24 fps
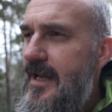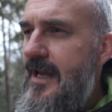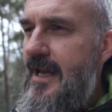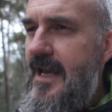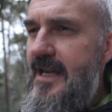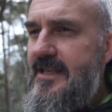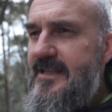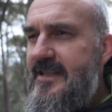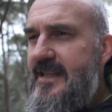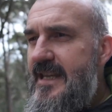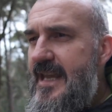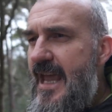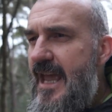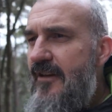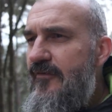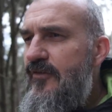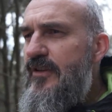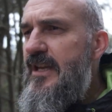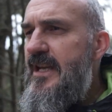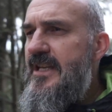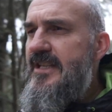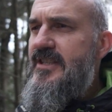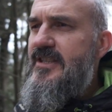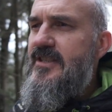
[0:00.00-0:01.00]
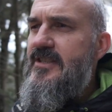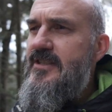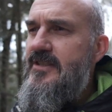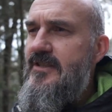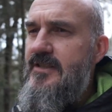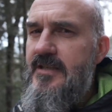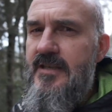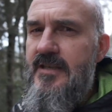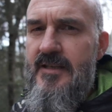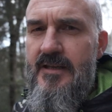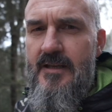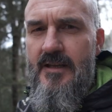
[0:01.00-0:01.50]
it's the heaviest
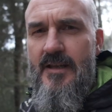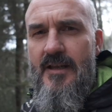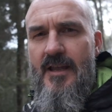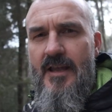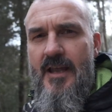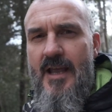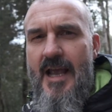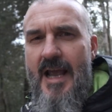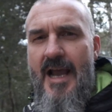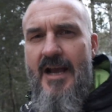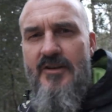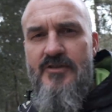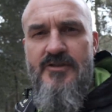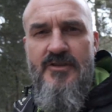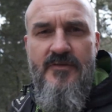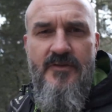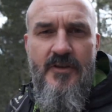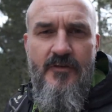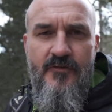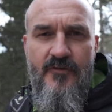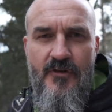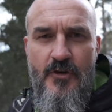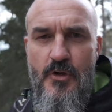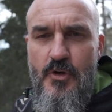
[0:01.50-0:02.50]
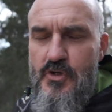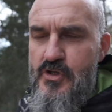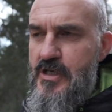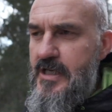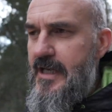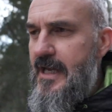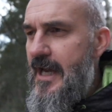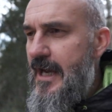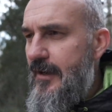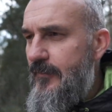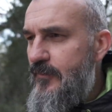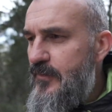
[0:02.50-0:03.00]
out of the Fuji
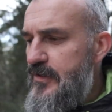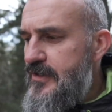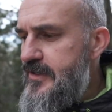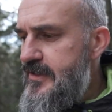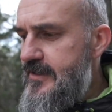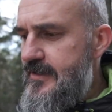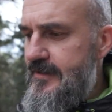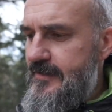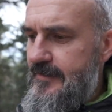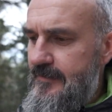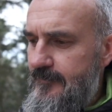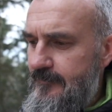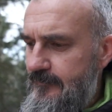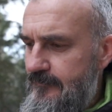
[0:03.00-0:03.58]
cameras,